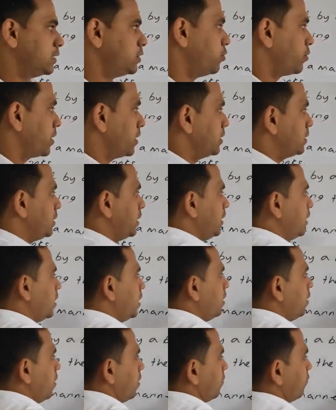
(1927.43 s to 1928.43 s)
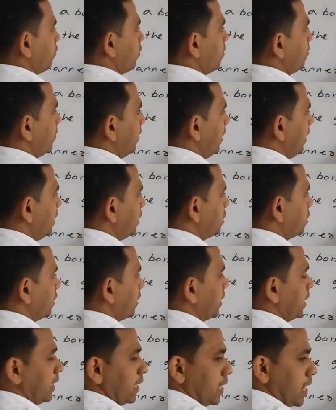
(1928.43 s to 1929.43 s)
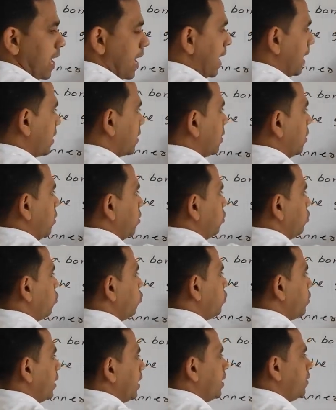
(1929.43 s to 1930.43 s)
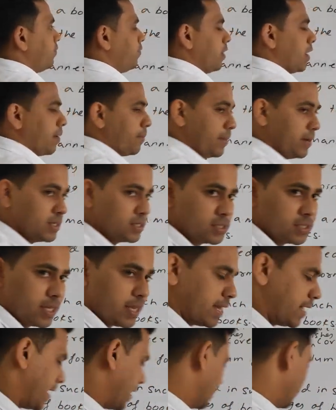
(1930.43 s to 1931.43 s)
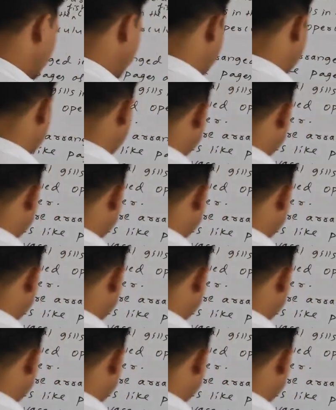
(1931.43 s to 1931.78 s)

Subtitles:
You can see here, from each gill arc, two gill filaments arises.